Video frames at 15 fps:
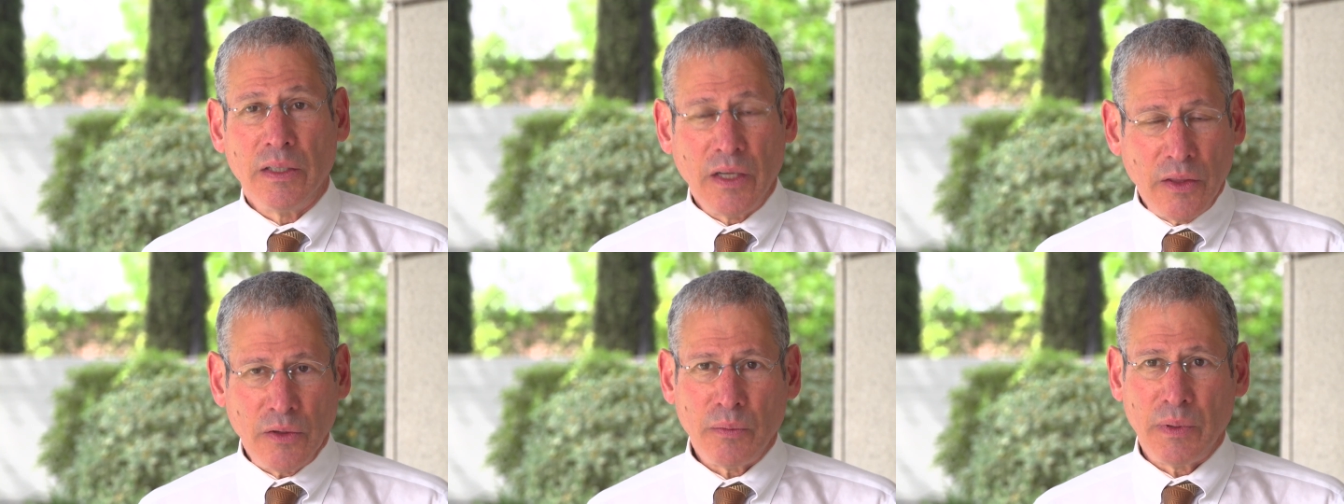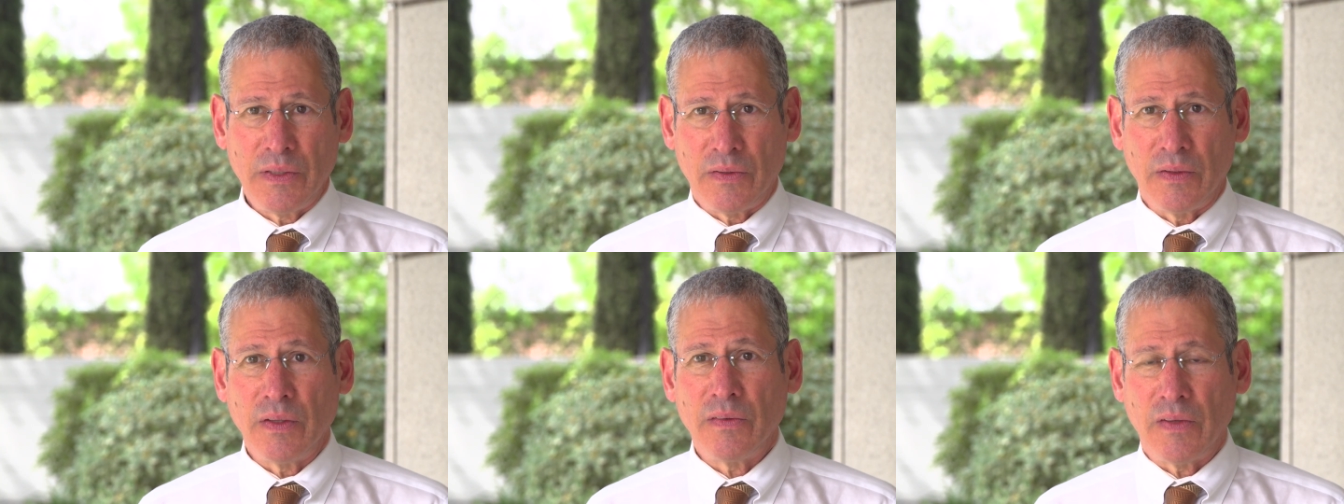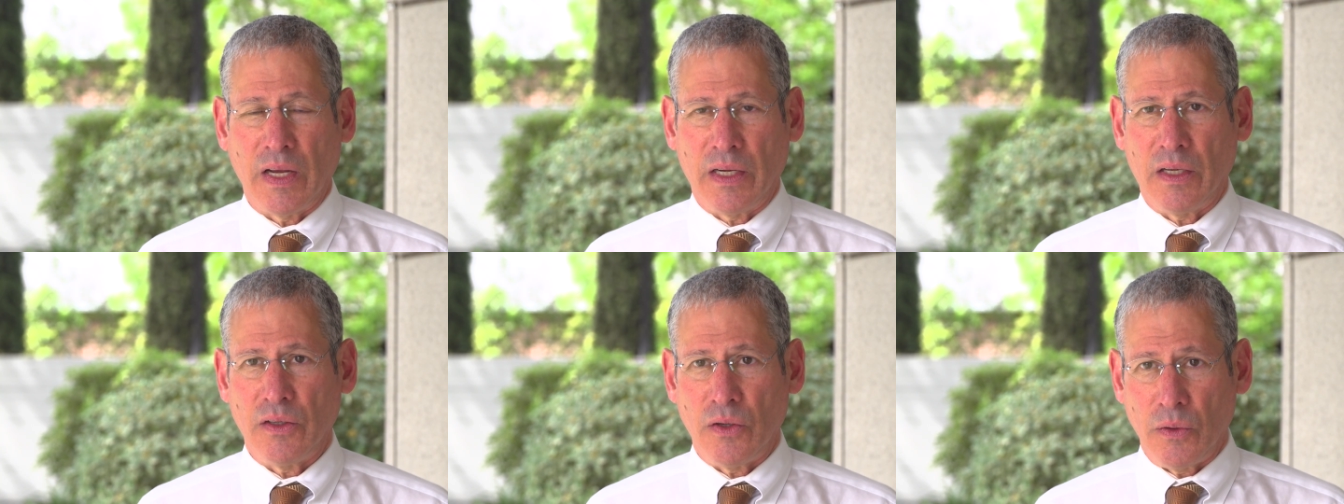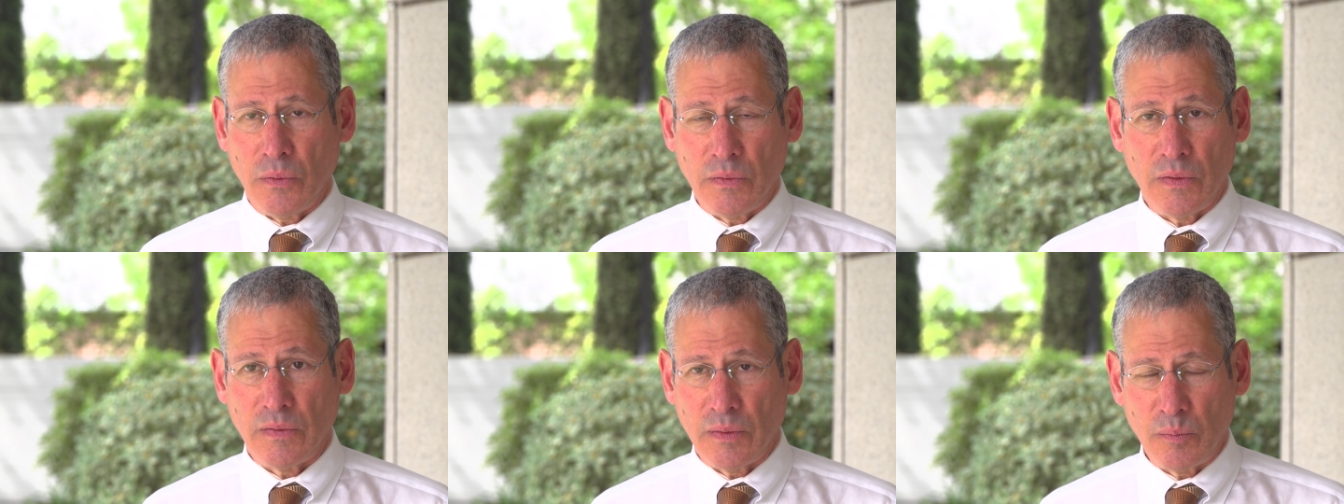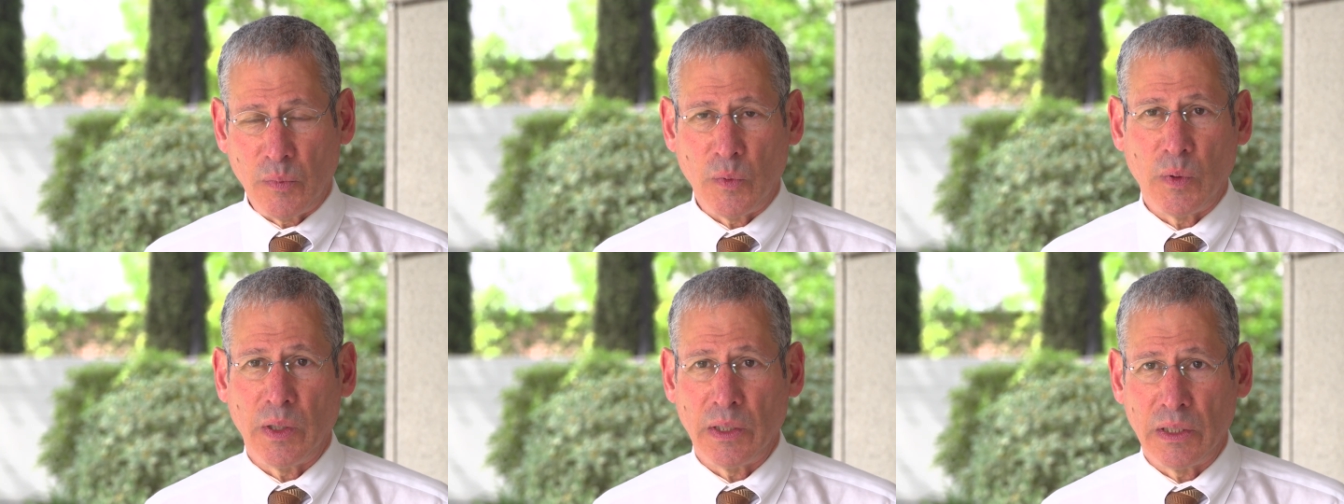Another reason the second dose is
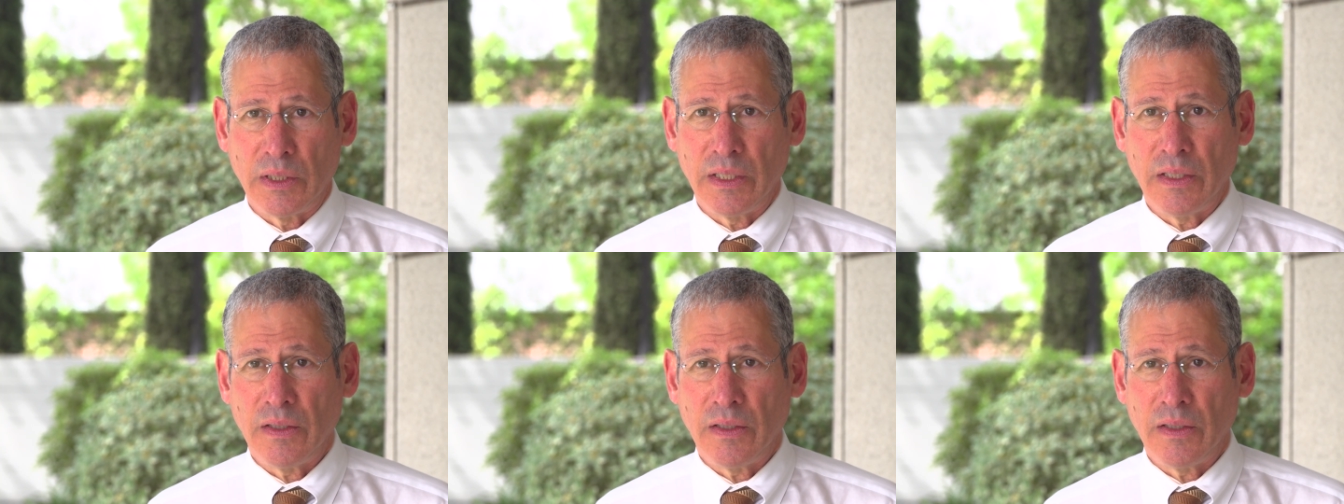important